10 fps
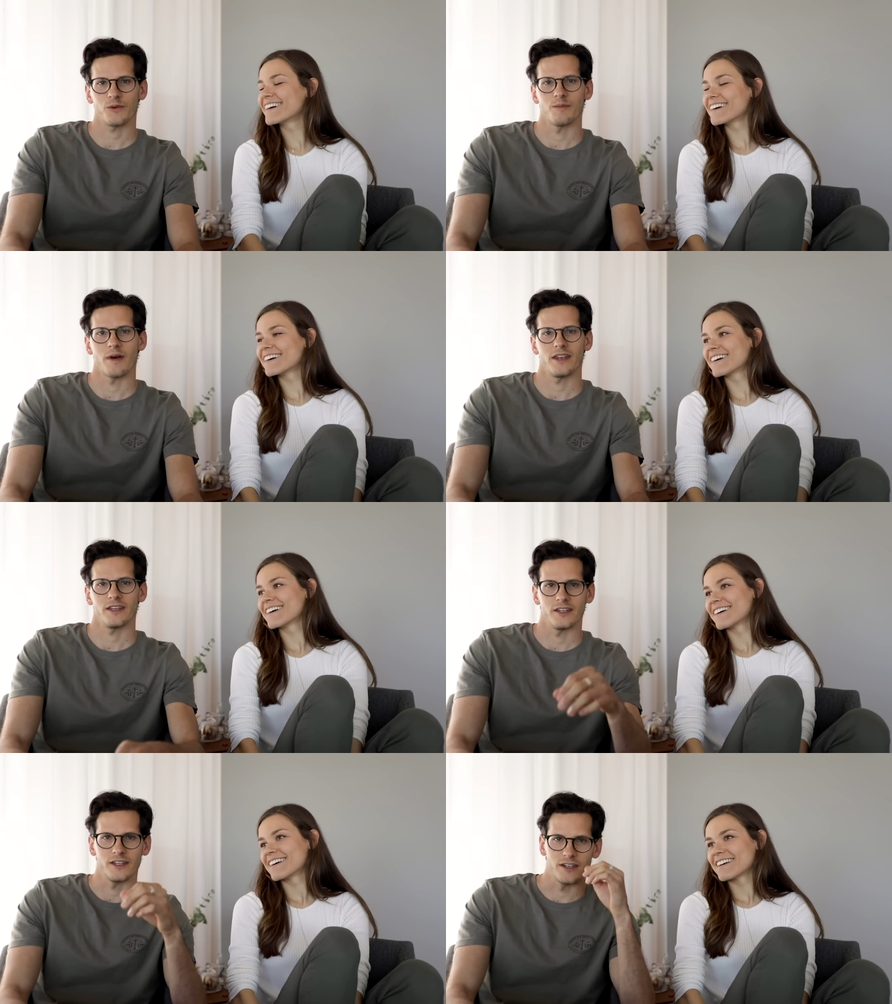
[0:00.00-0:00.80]
Speaker 1: We met
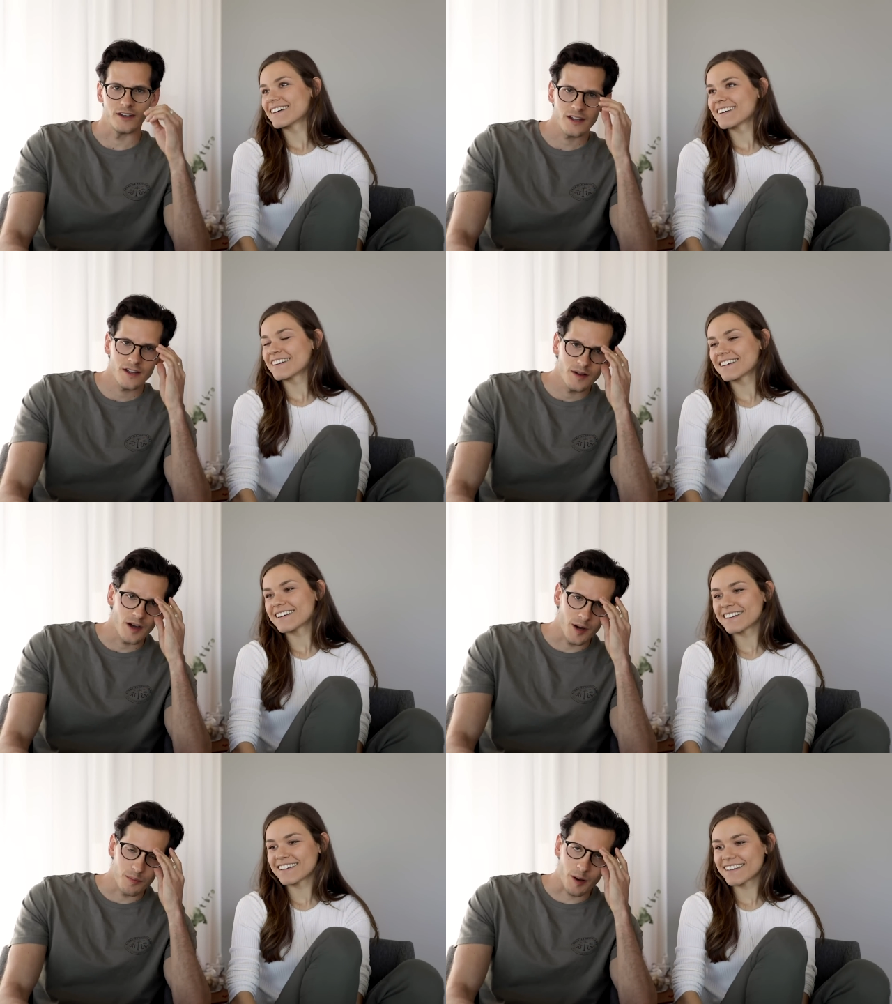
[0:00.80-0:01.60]
in
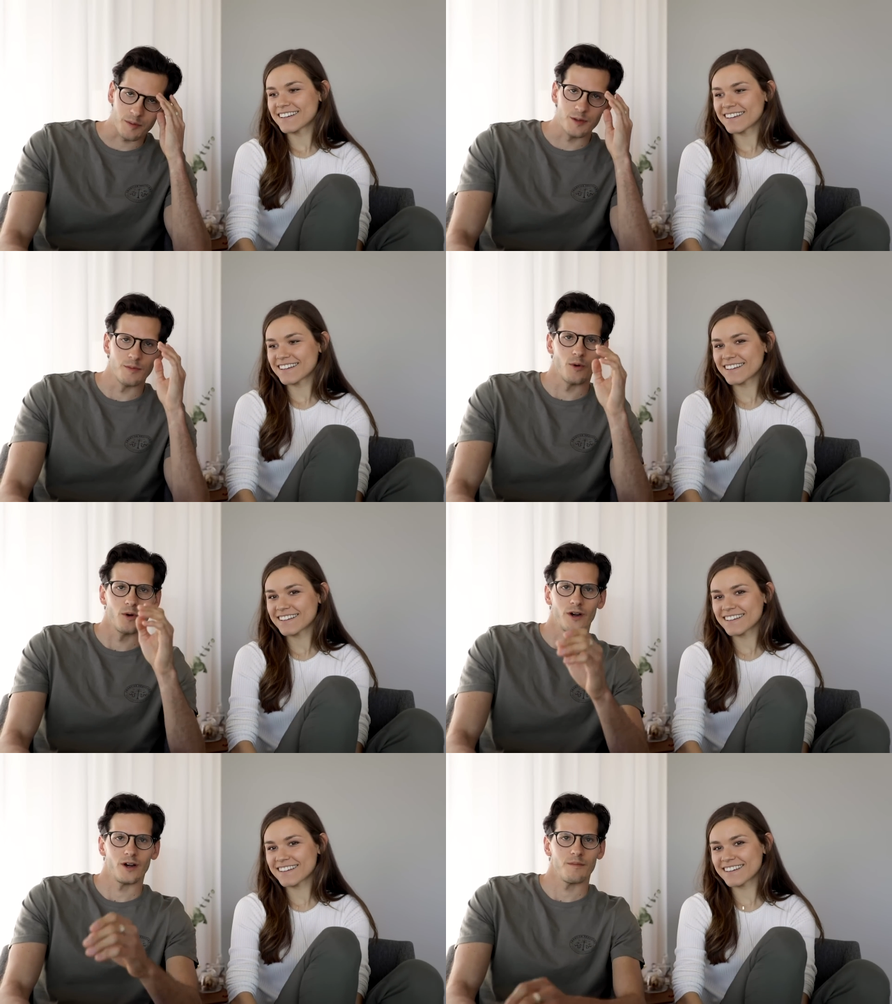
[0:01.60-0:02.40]
uh, probably the
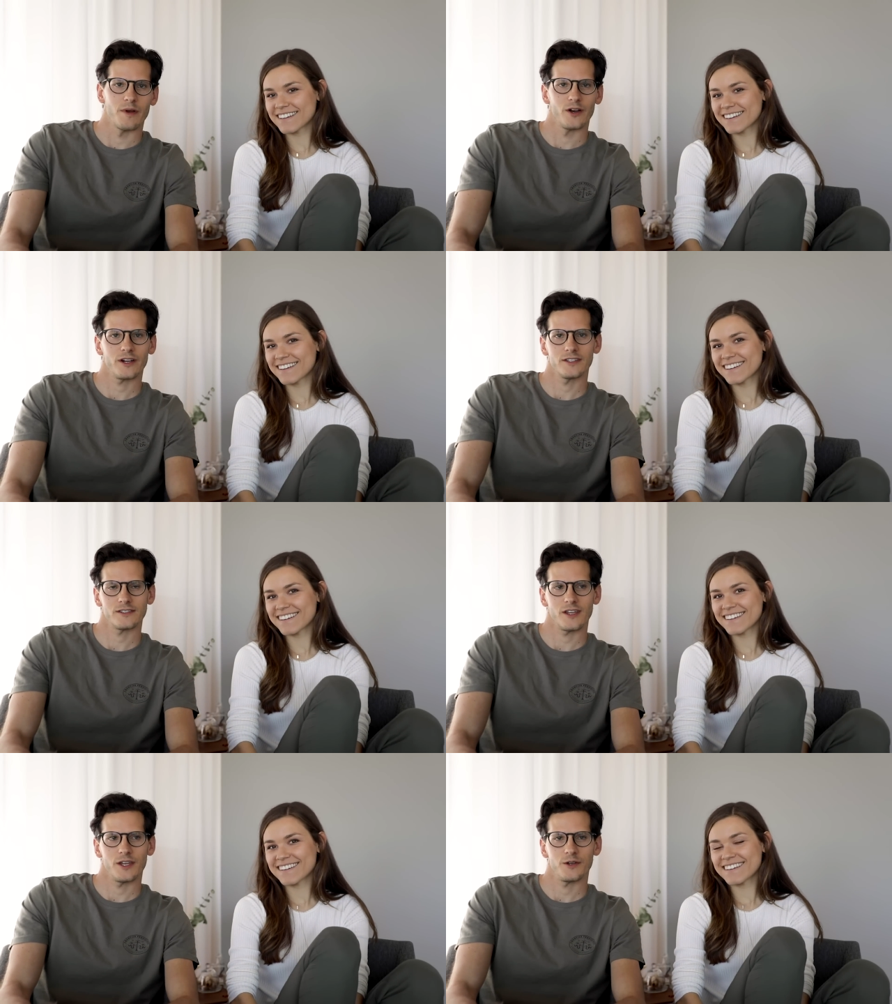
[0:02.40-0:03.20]
more American
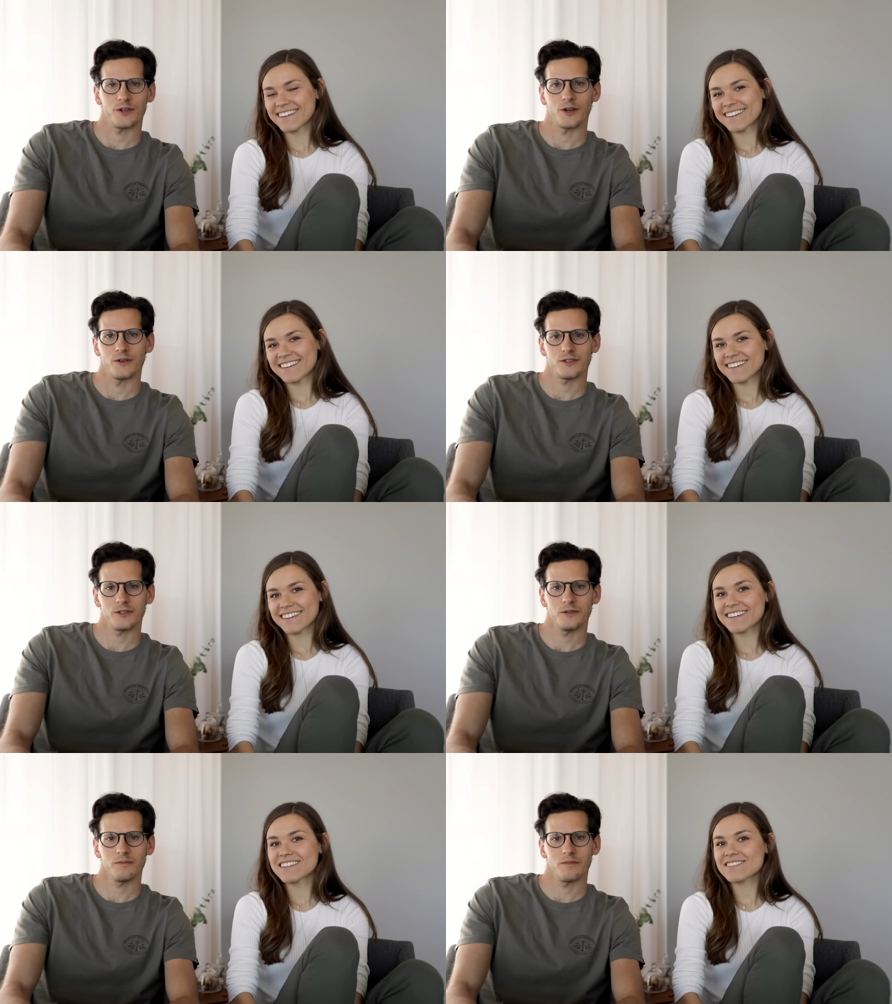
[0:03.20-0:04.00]
state you can go
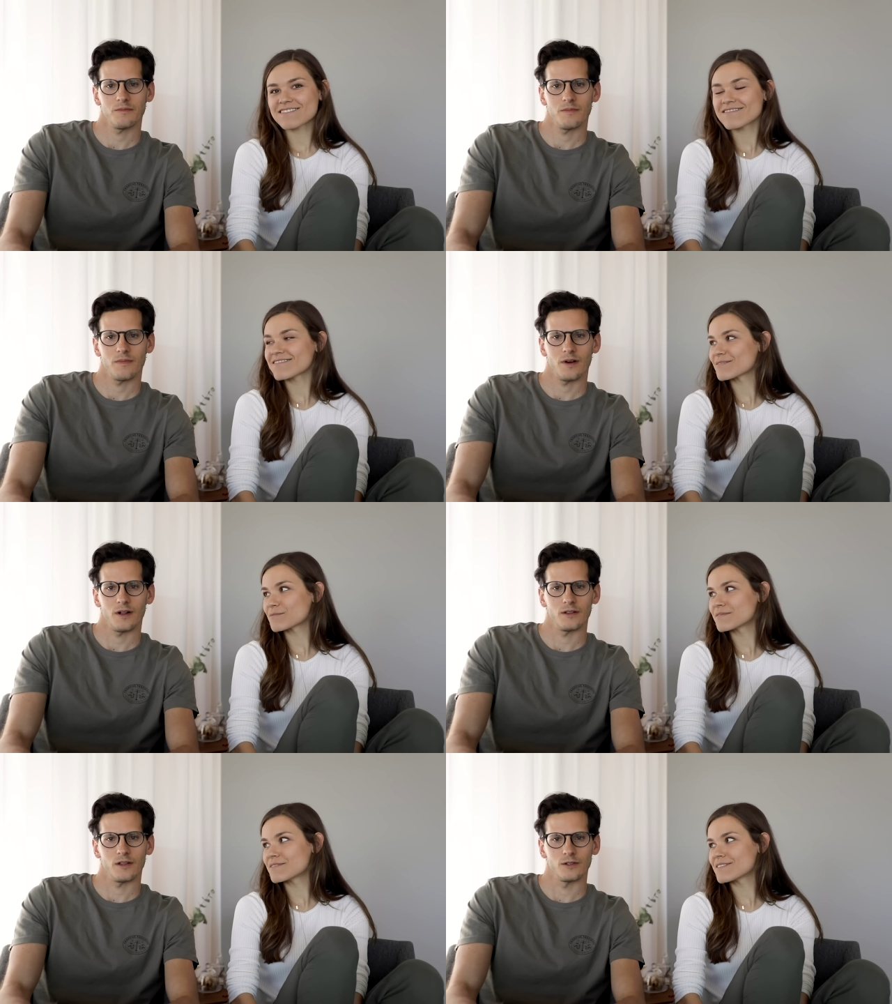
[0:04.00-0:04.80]
to,
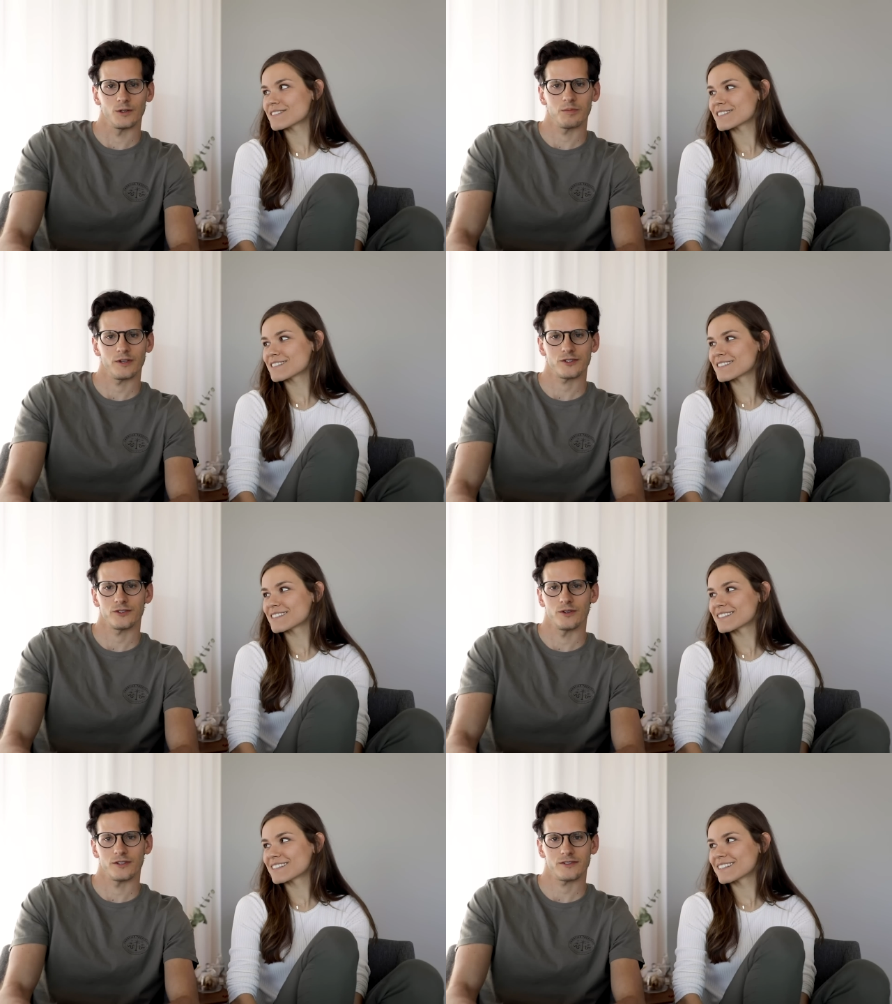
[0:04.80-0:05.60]
a little place
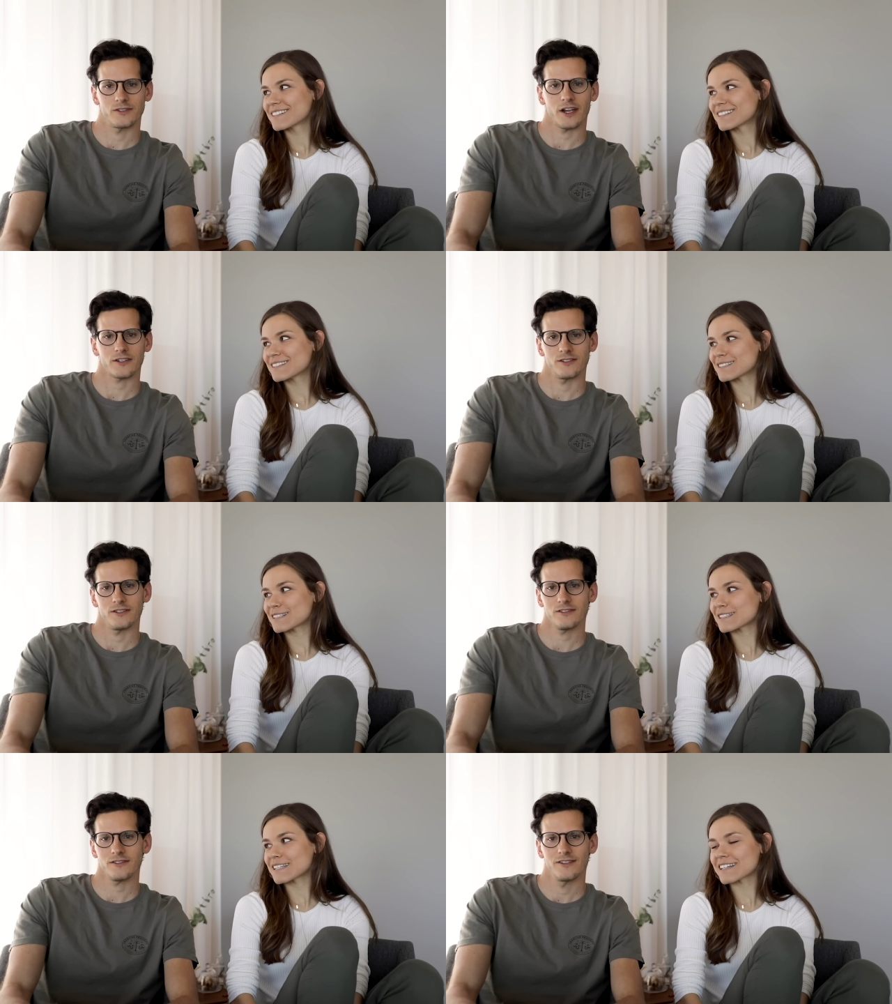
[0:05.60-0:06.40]
known as Texas.